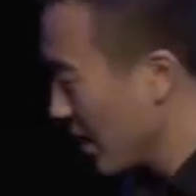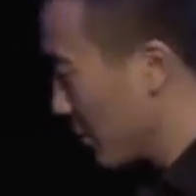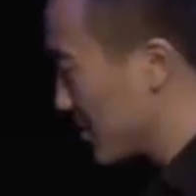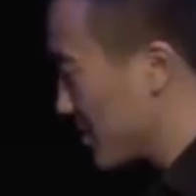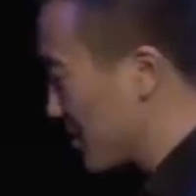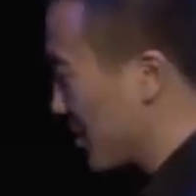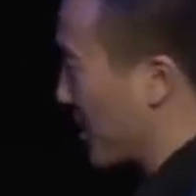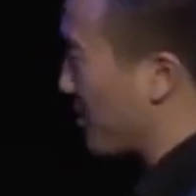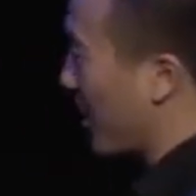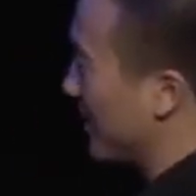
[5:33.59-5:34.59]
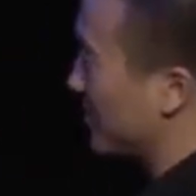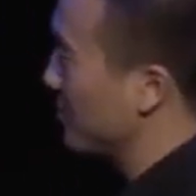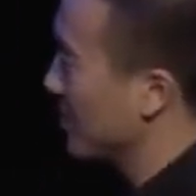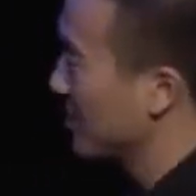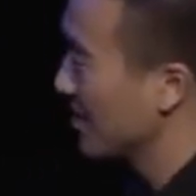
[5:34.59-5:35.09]
It was such a surprise
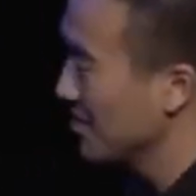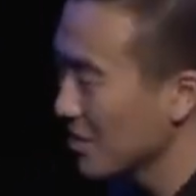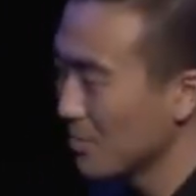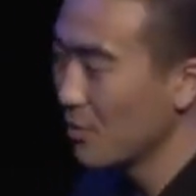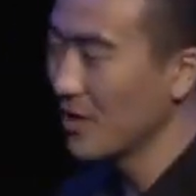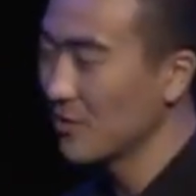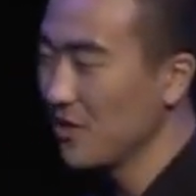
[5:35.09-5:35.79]
to me that a little boy in